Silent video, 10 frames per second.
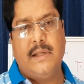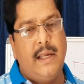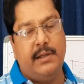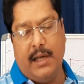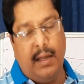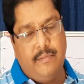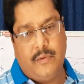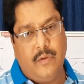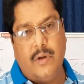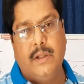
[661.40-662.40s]
as I have
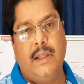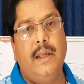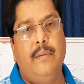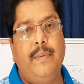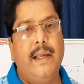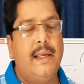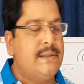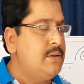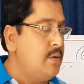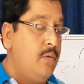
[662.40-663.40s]
told the
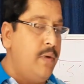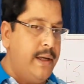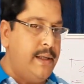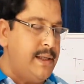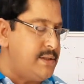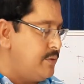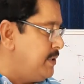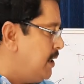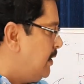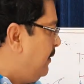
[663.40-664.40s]
implications why it is to be
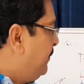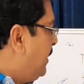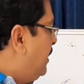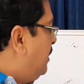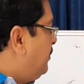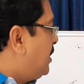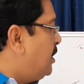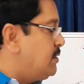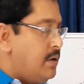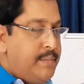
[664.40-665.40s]
done,
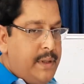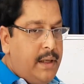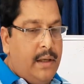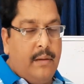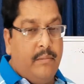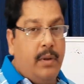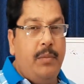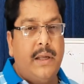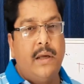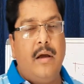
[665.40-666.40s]
because of the
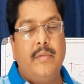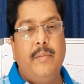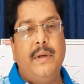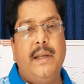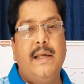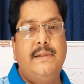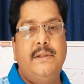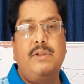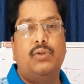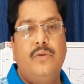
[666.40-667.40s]
mimicking of the beta
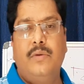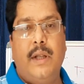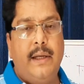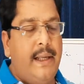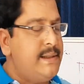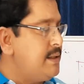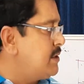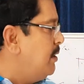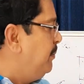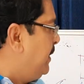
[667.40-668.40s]
HCG to the TSH
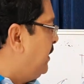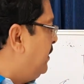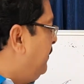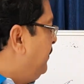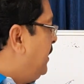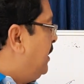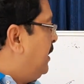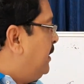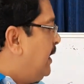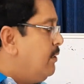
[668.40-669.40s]
component.
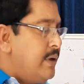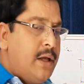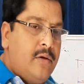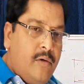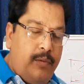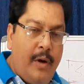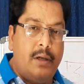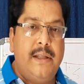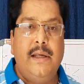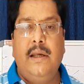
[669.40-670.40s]
Then we can go
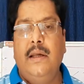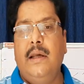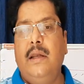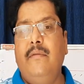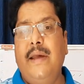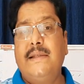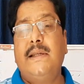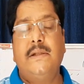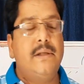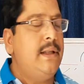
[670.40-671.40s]
for the
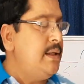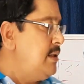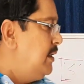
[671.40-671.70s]
investigation. There is a